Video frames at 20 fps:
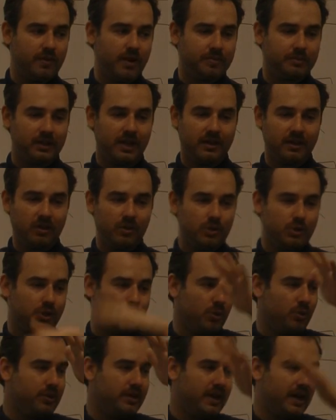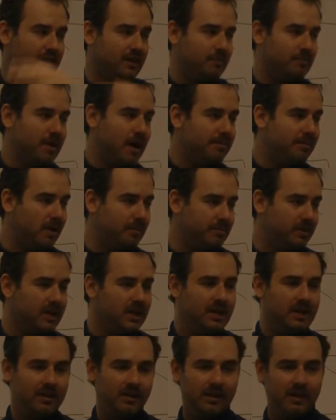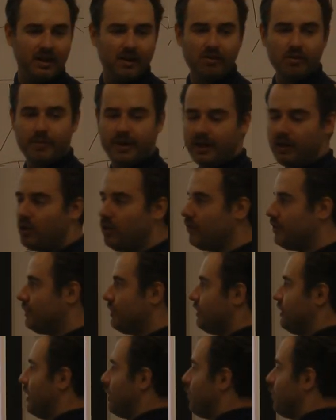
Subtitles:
a website. It'll show that pop-up. And everybody who visits